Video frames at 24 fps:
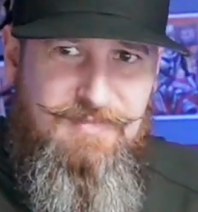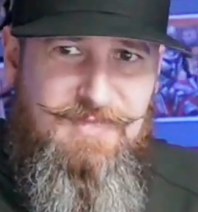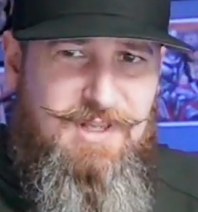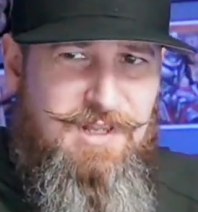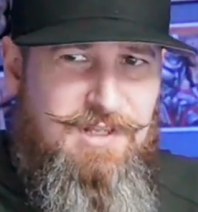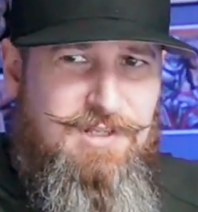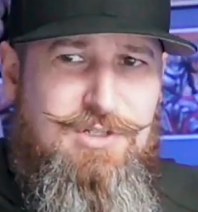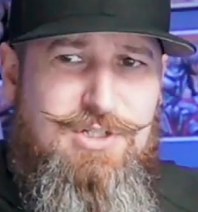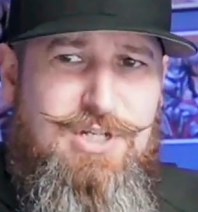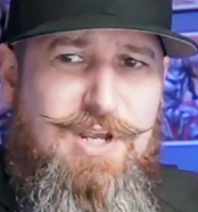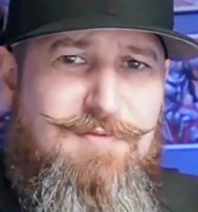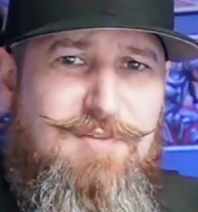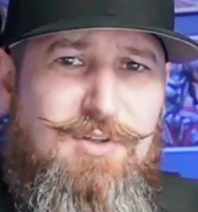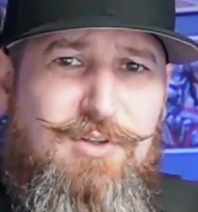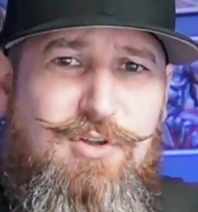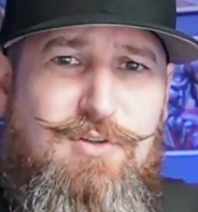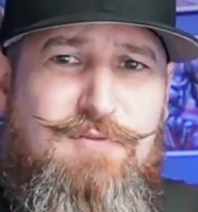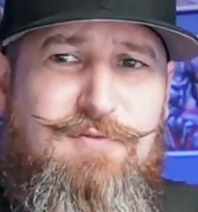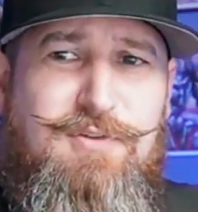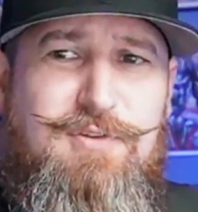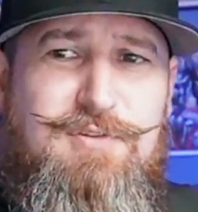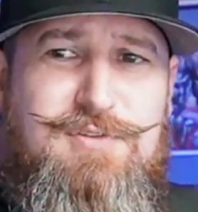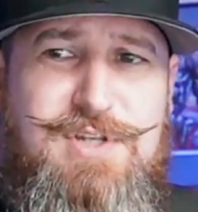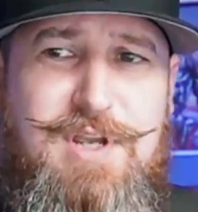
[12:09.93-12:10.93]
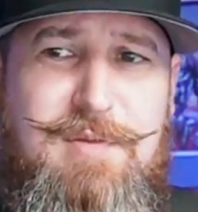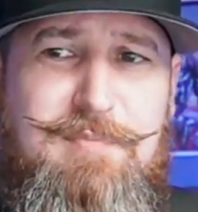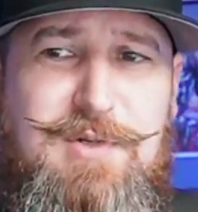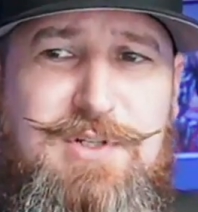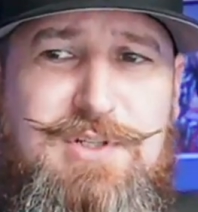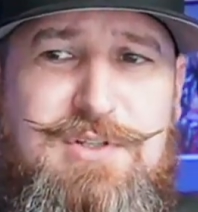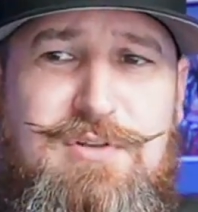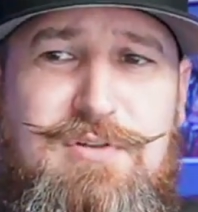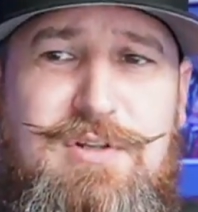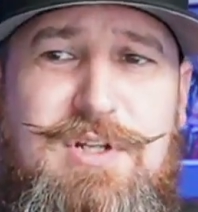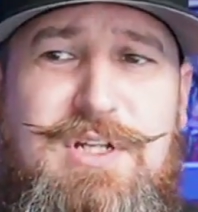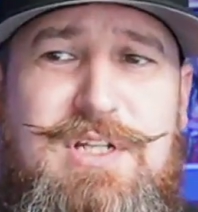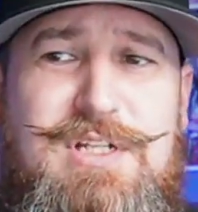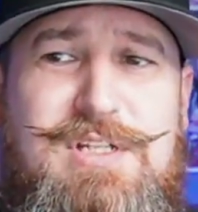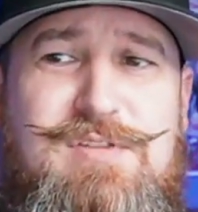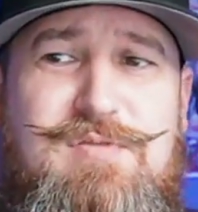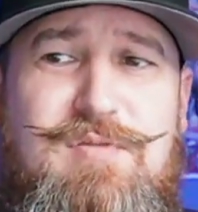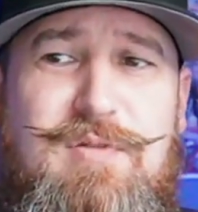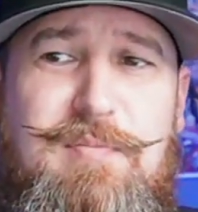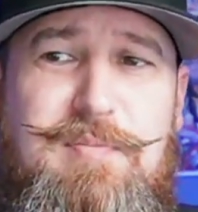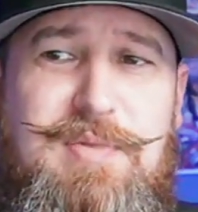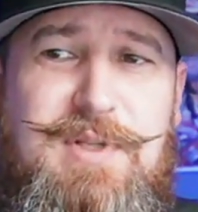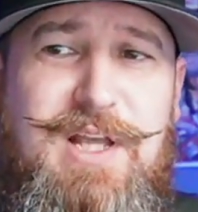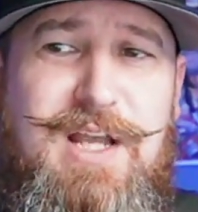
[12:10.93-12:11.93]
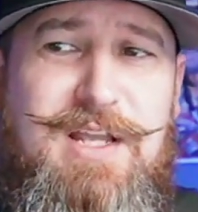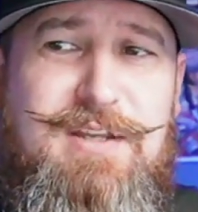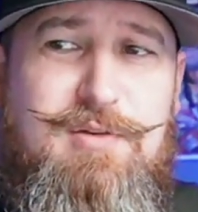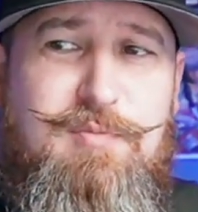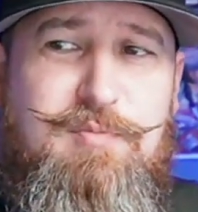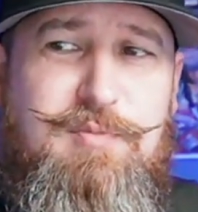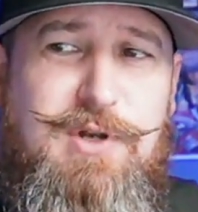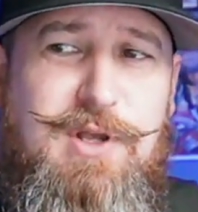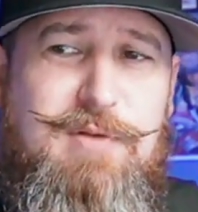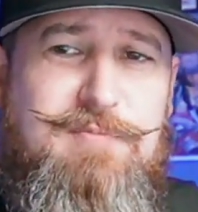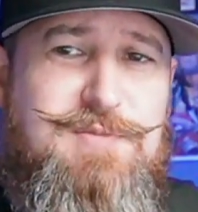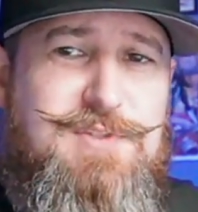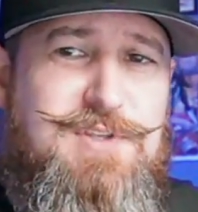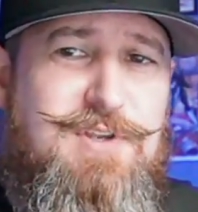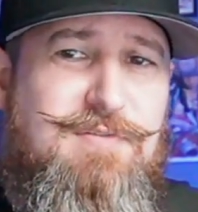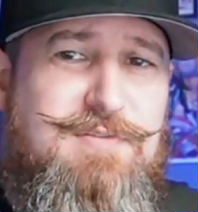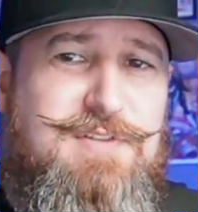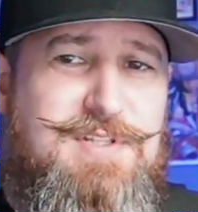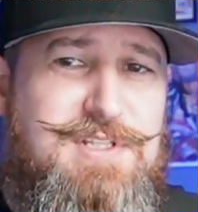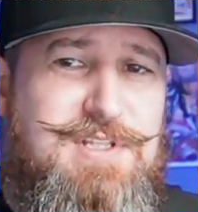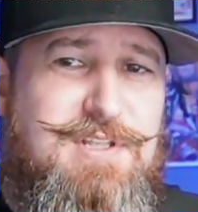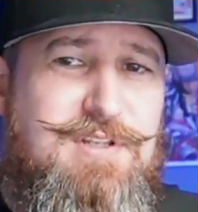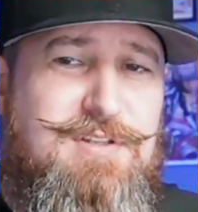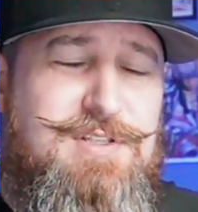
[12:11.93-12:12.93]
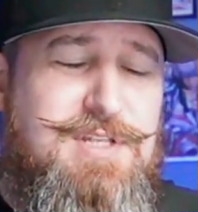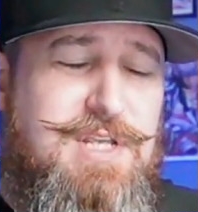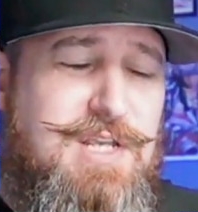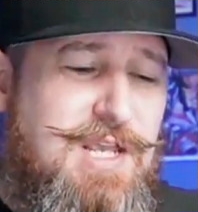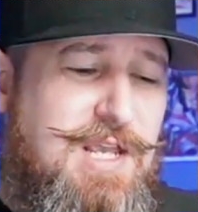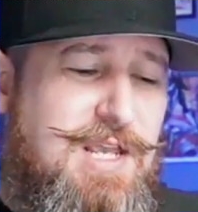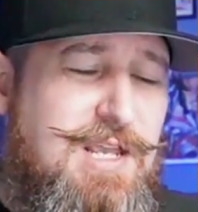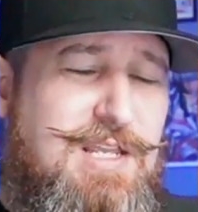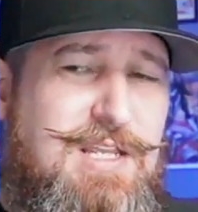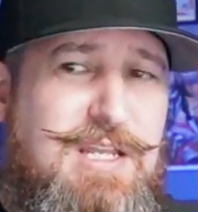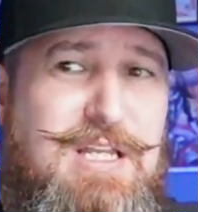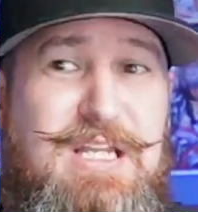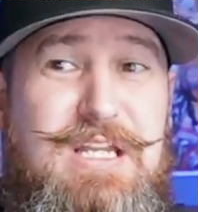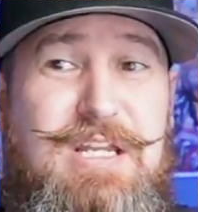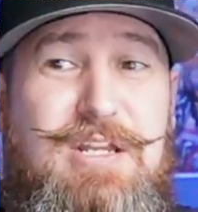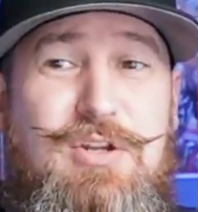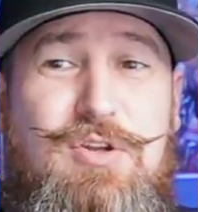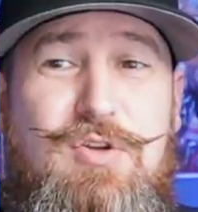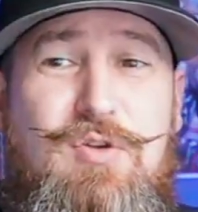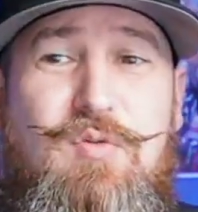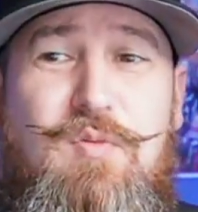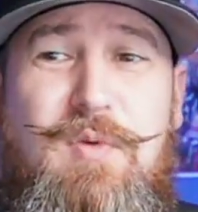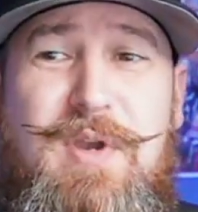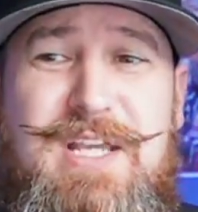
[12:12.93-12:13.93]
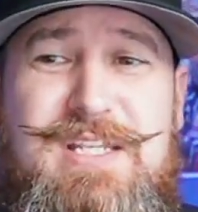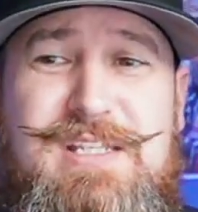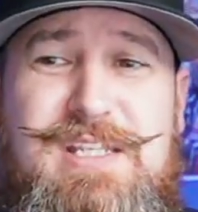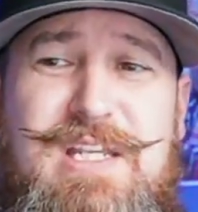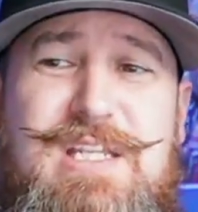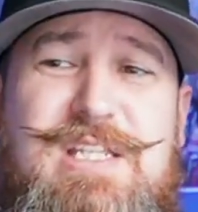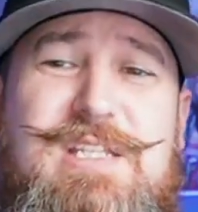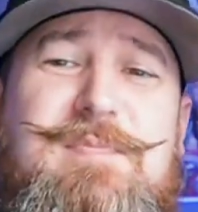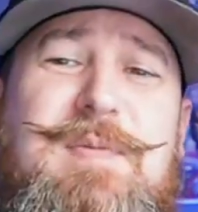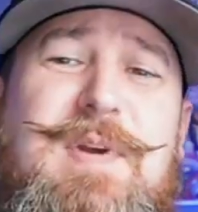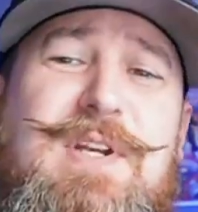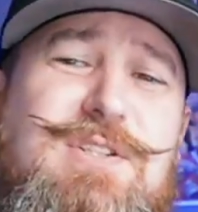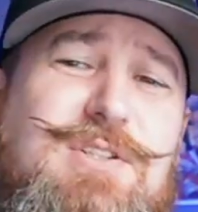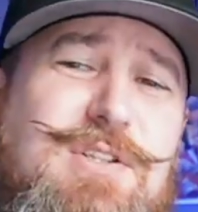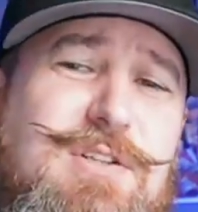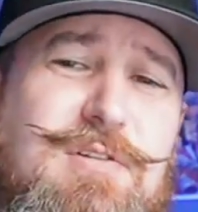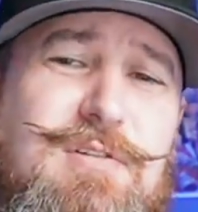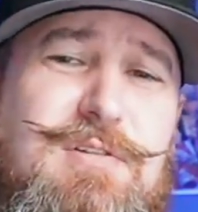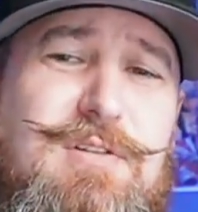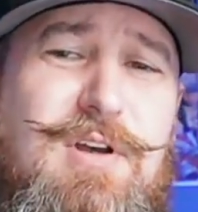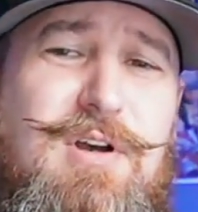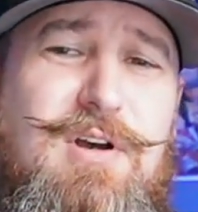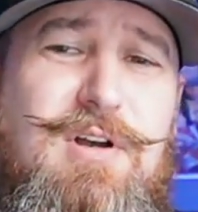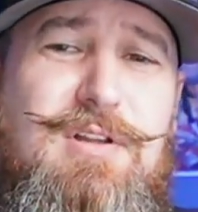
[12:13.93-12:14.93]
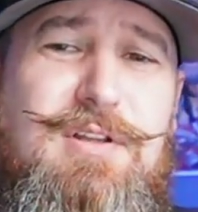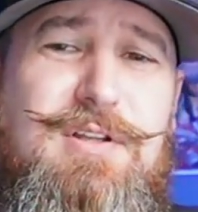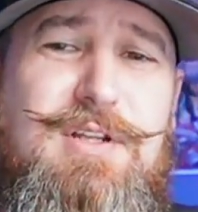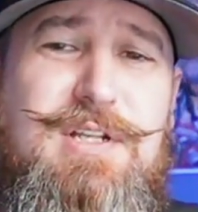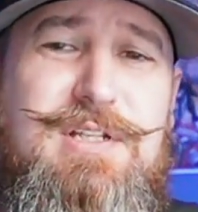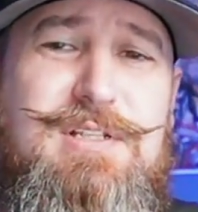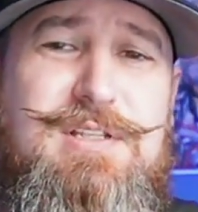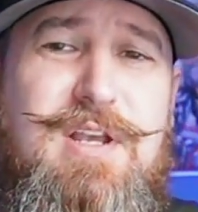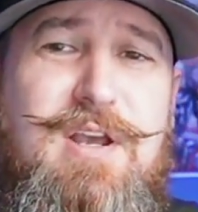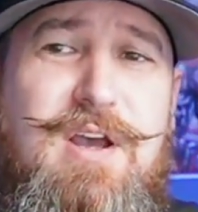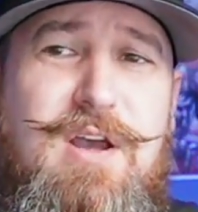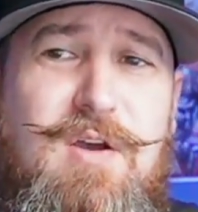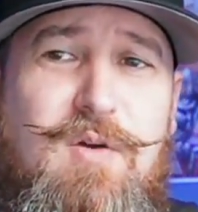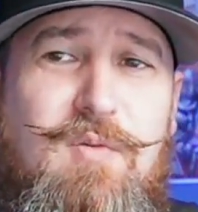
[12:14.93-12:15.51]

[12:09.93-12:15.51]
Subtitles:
You just have to look for those opportunities to apply your problem-solving skills in new ways, especially during the holidays,